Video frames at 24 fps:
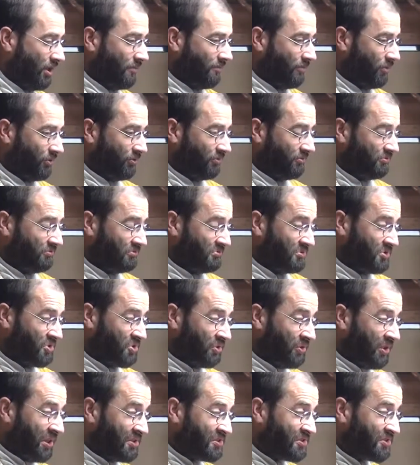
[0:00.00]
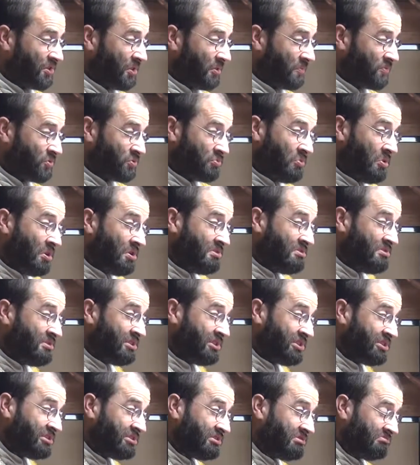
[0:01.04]
But Jonas comes one
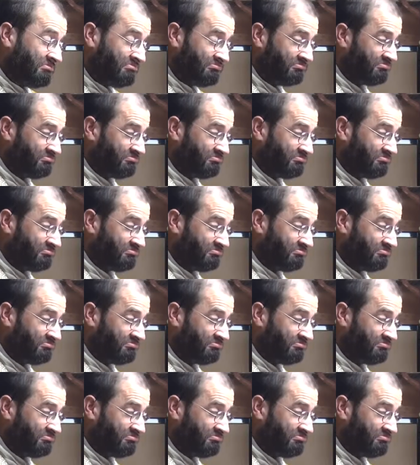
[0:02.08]
day,